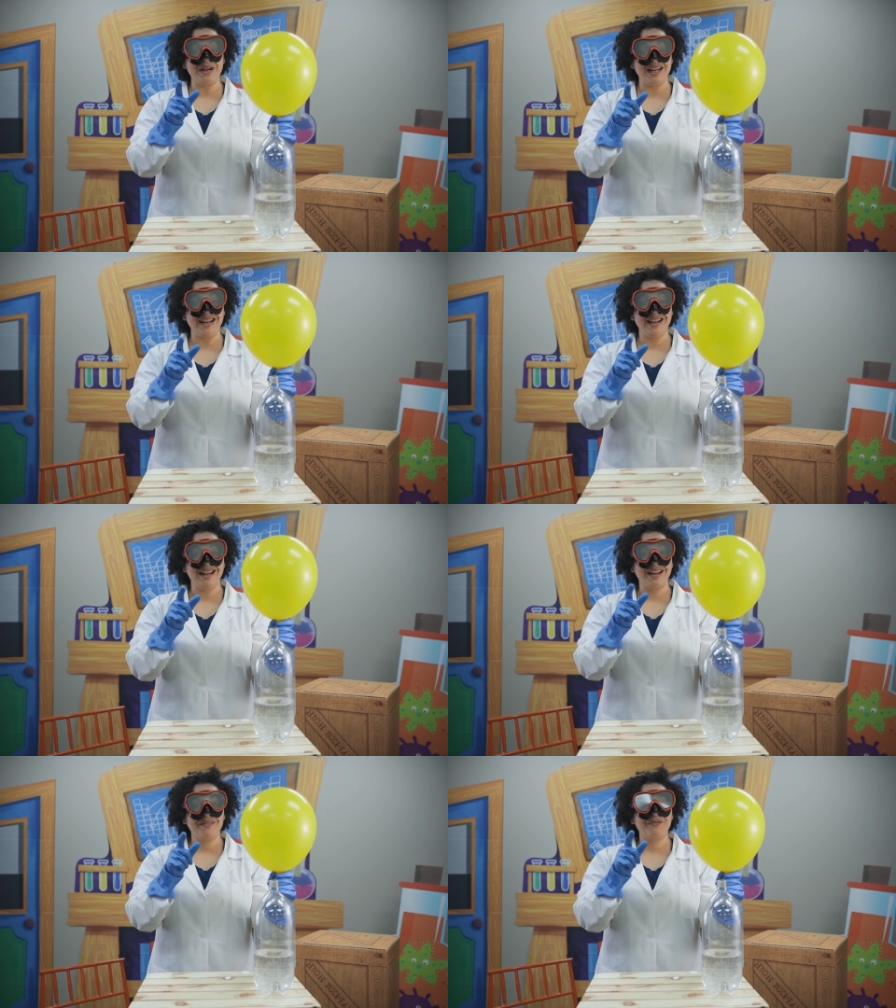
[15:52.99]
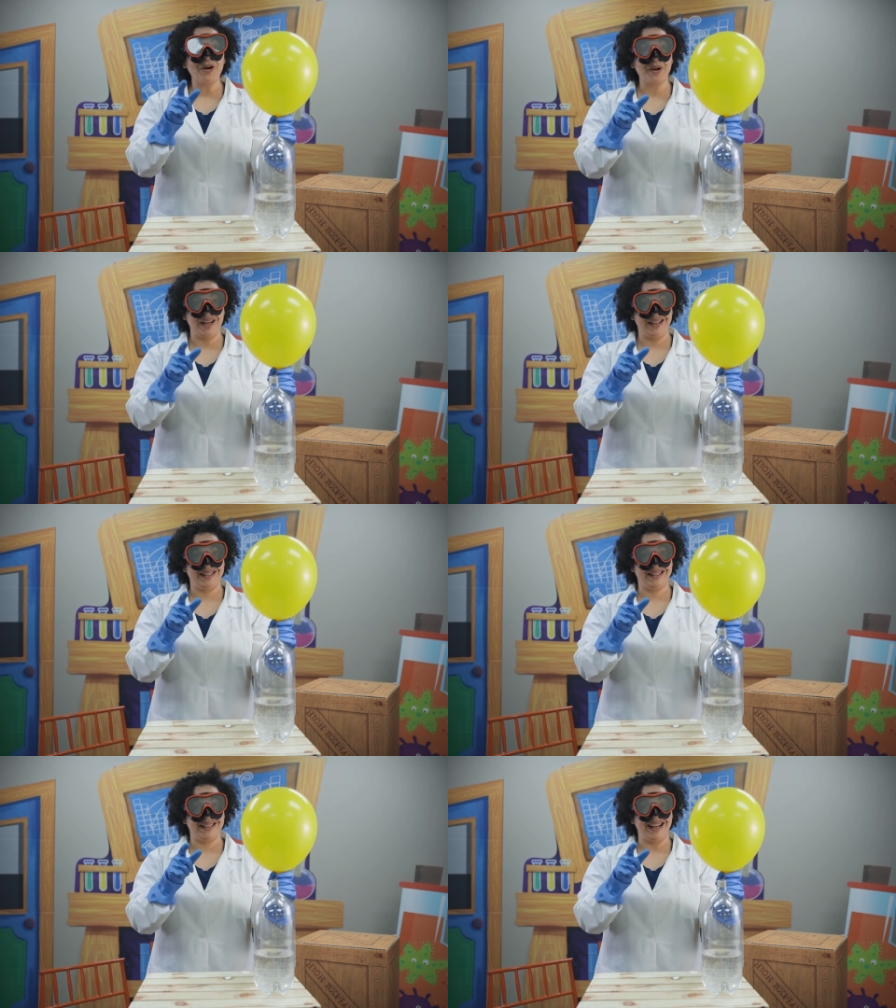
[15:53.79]
we
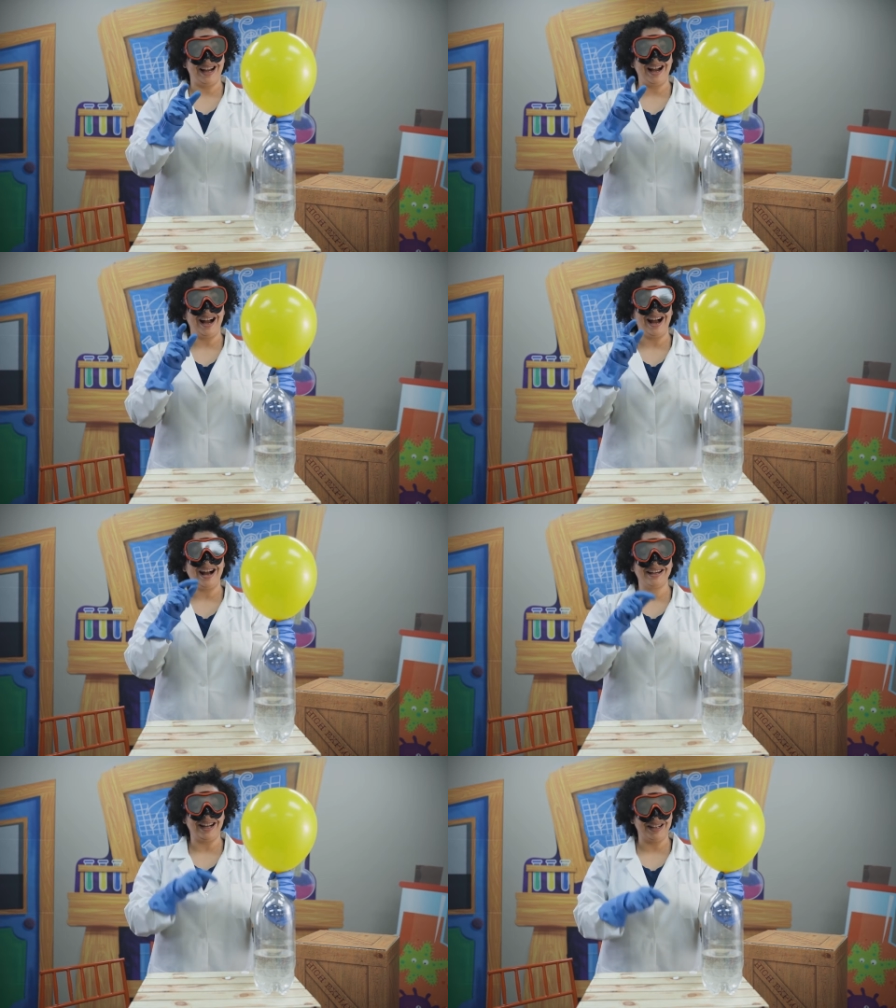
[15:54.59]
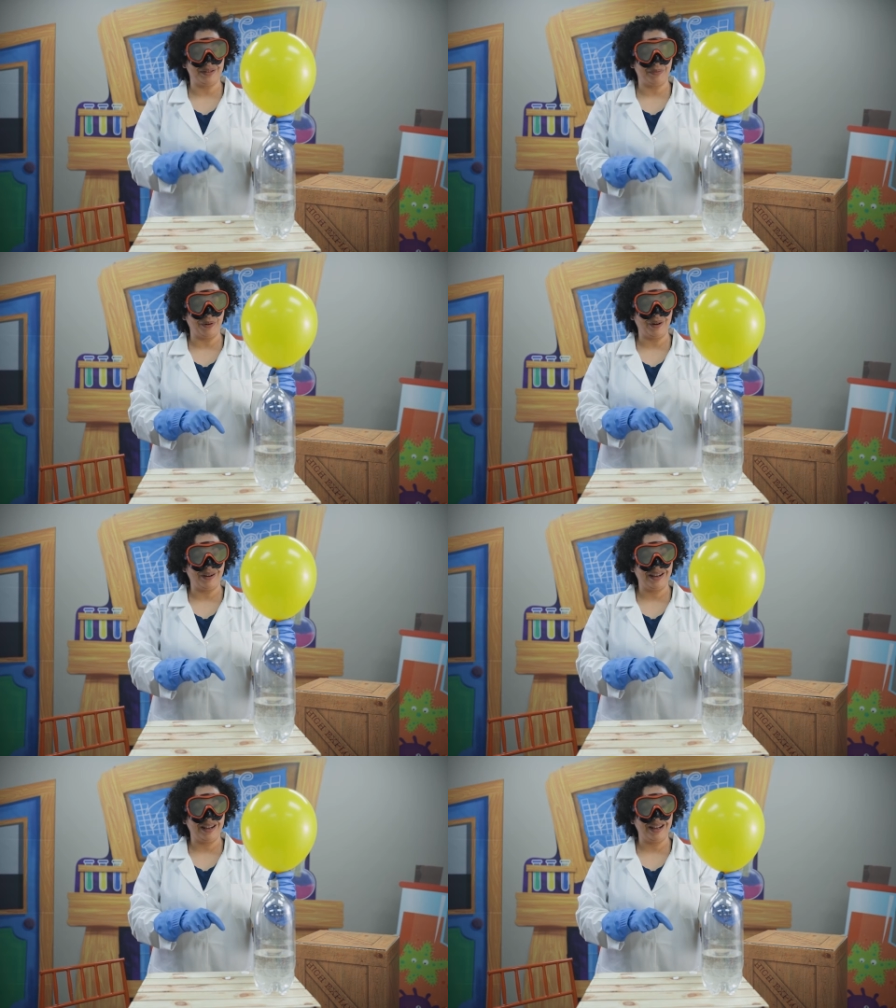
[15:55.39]
focus on God's
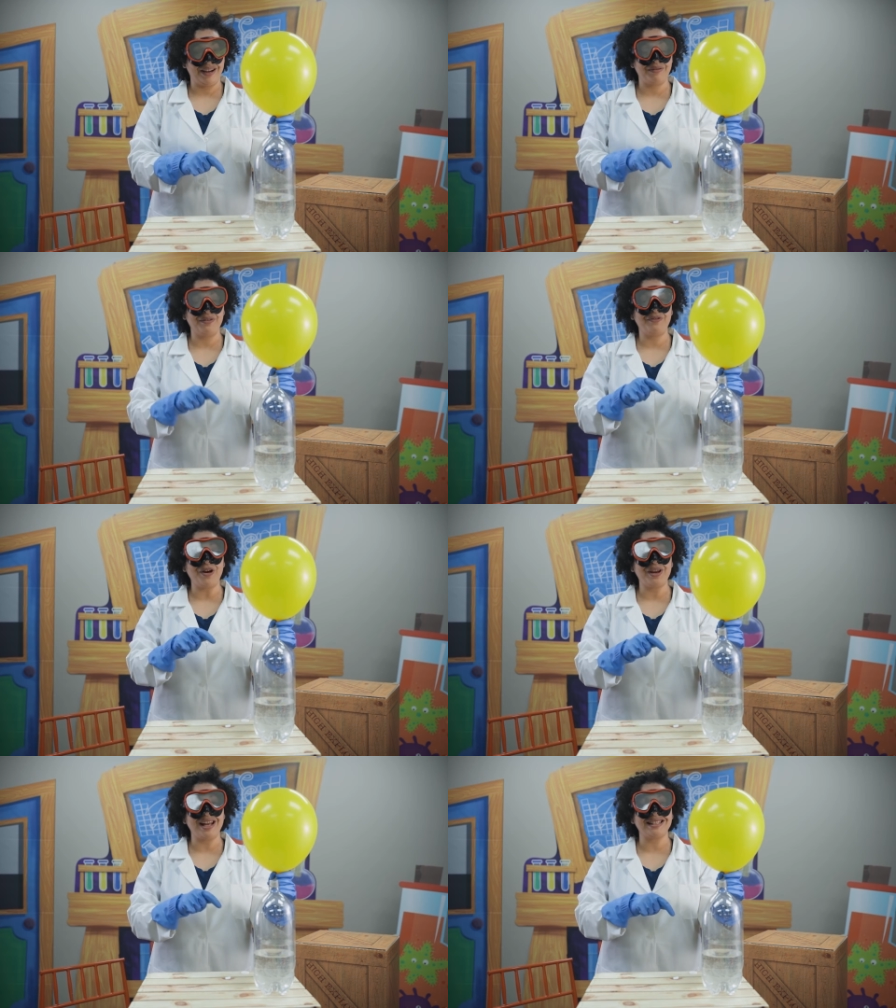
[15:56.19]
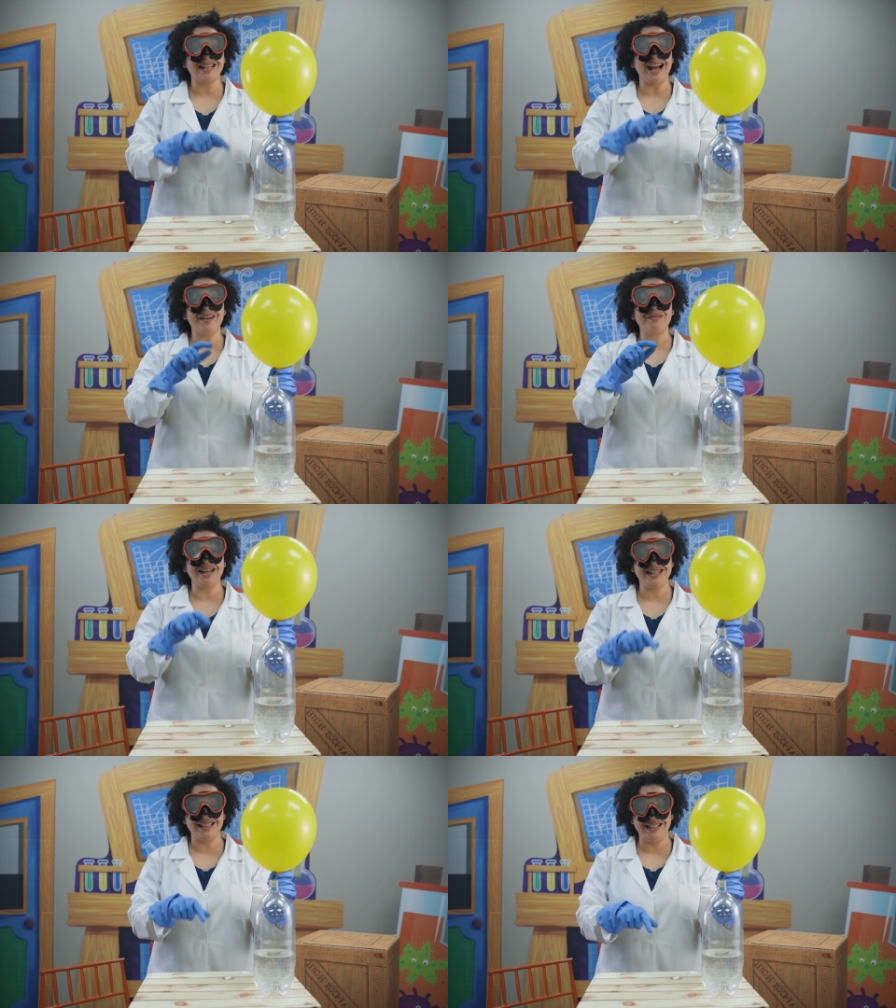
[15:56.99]
word we focus on
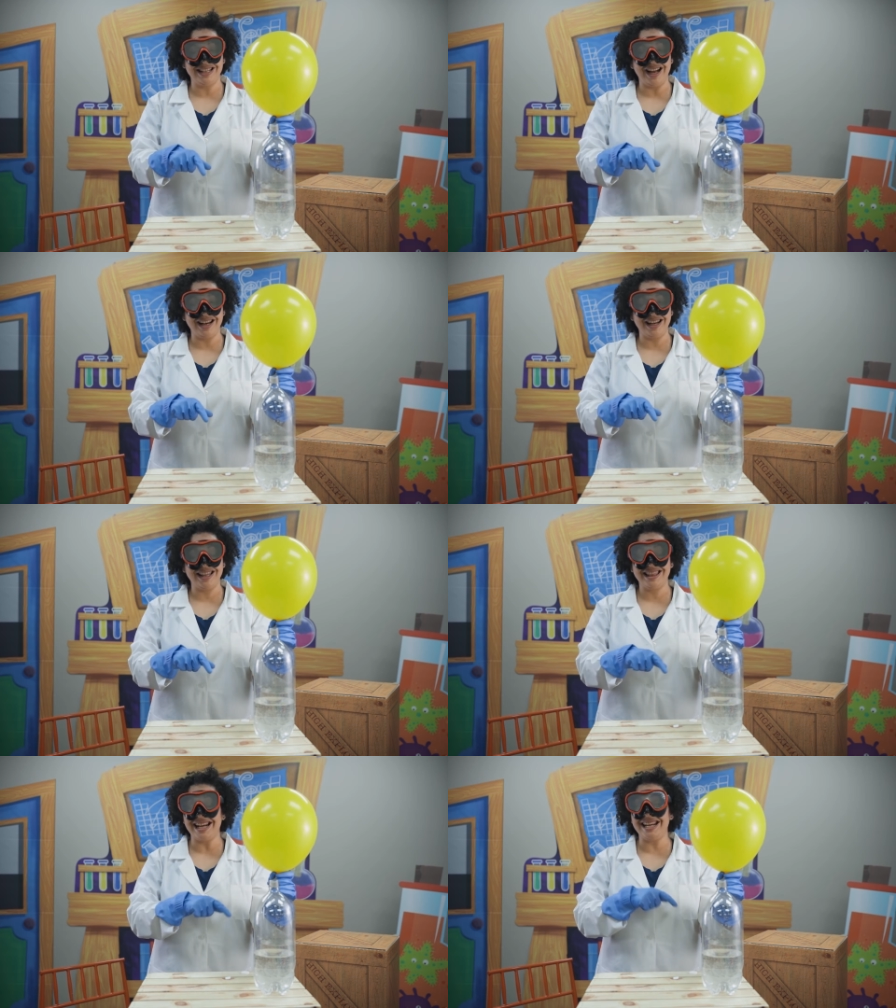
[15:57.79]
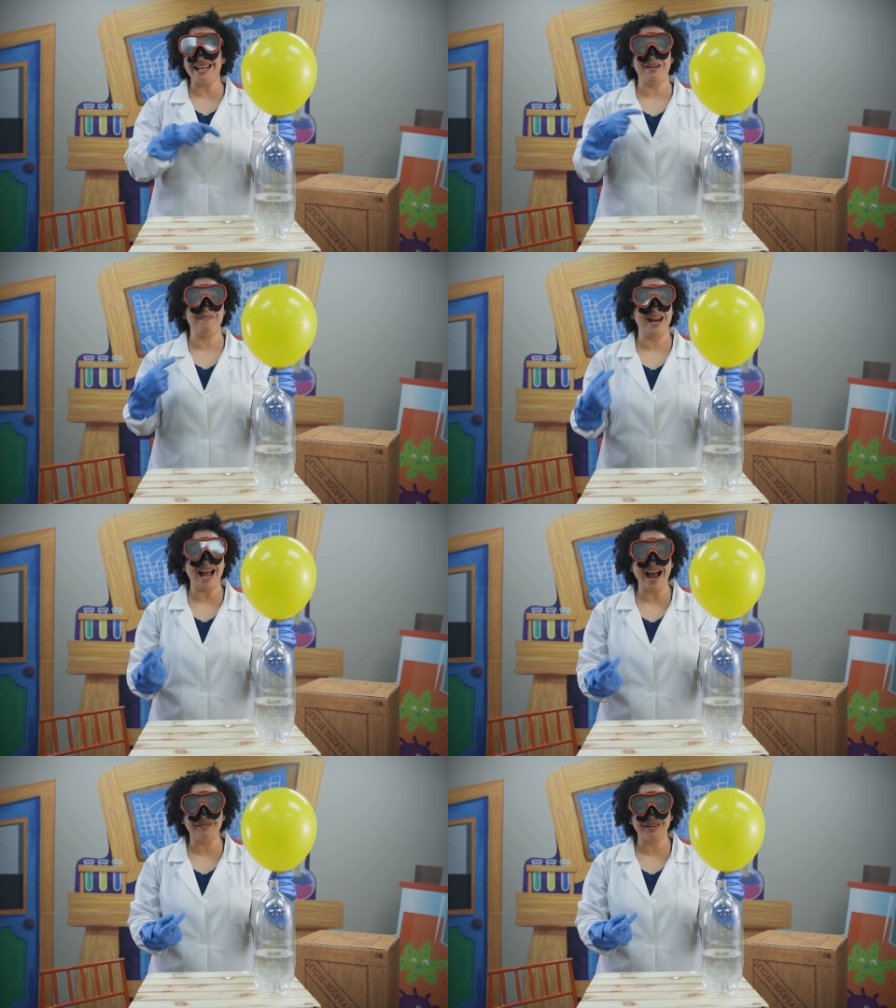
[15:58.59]
what he's done, that he
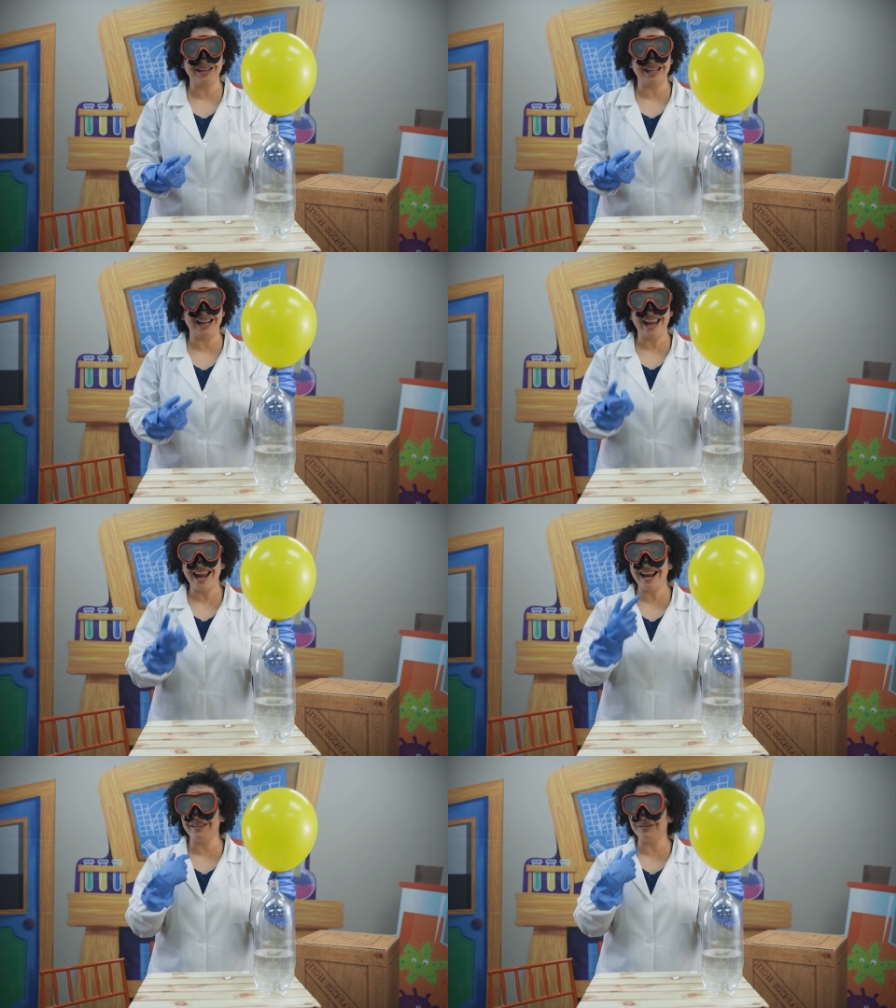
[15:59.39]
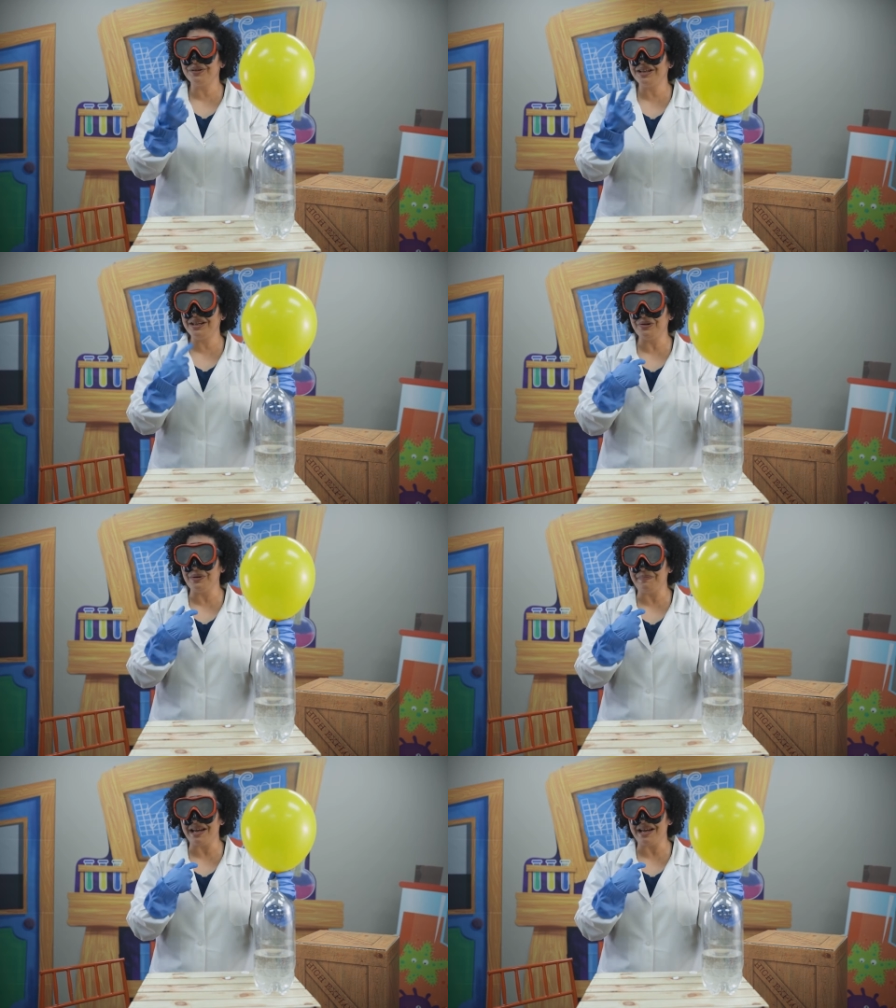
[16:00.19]
made everything, including you and